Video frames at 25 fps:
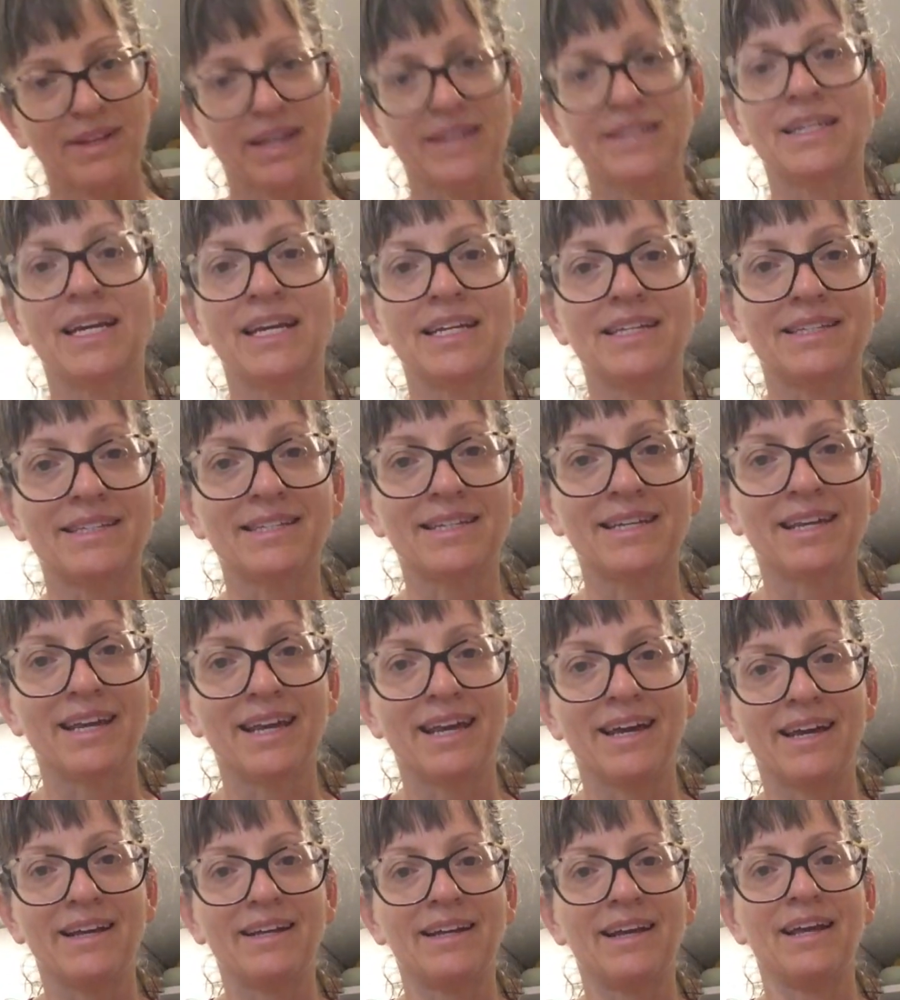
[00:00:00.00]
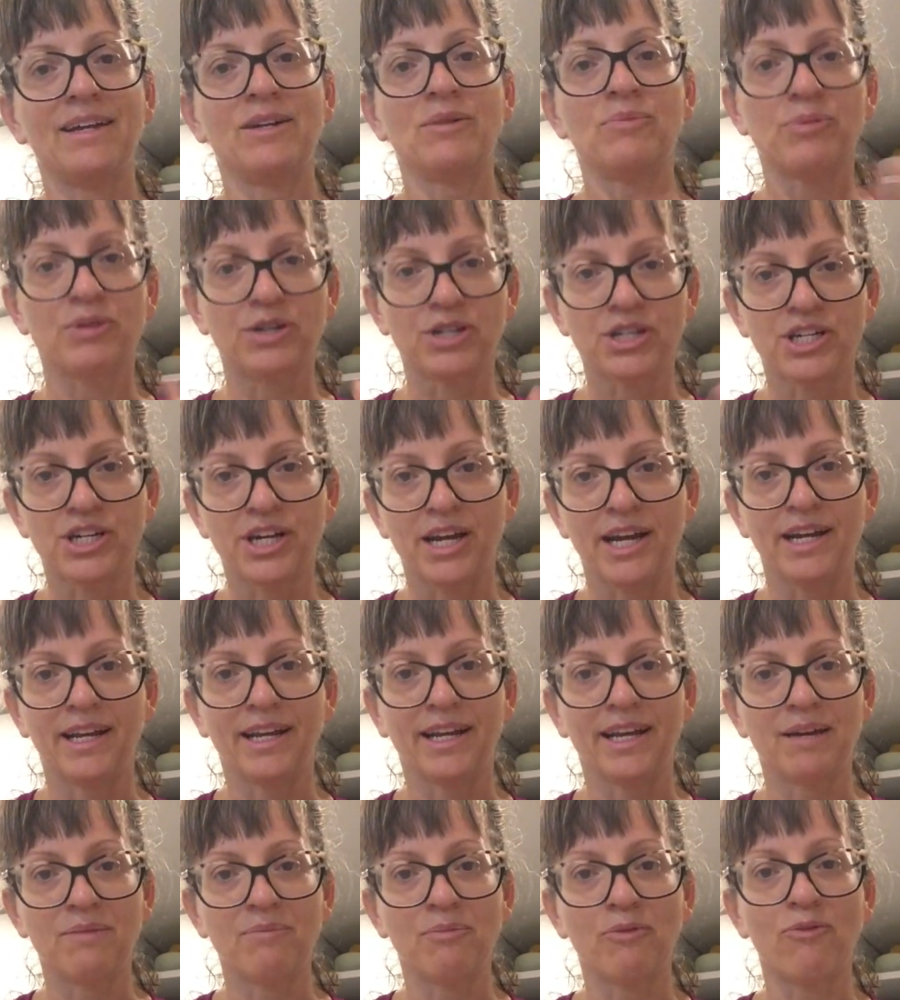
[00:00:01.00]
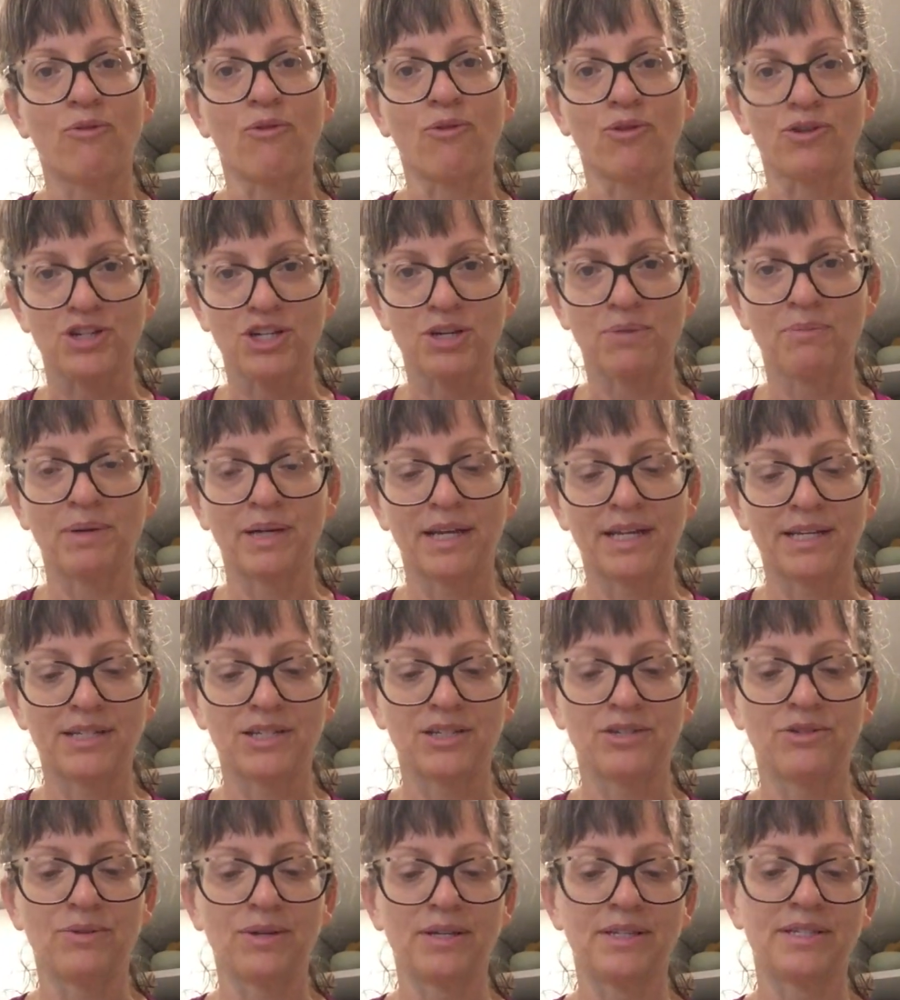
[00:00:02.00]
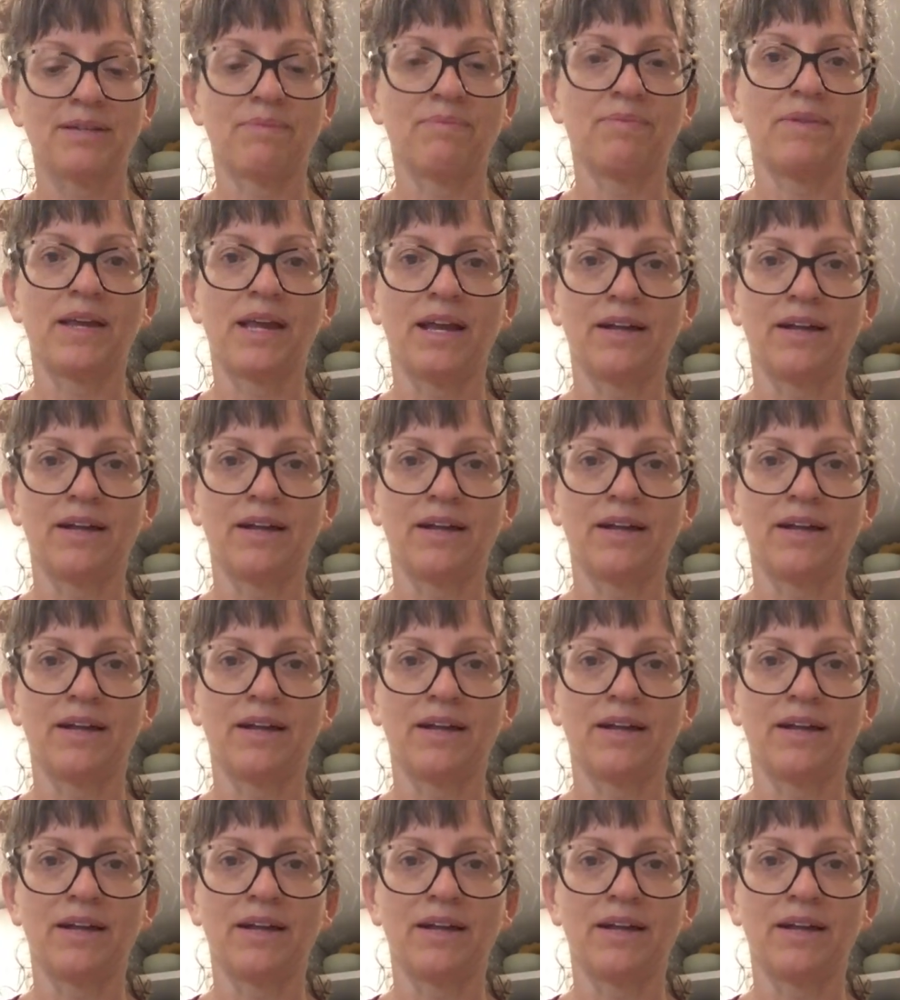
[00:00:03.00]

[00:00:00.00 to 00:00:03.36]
tasting it, and appreciating it before jumping into doing something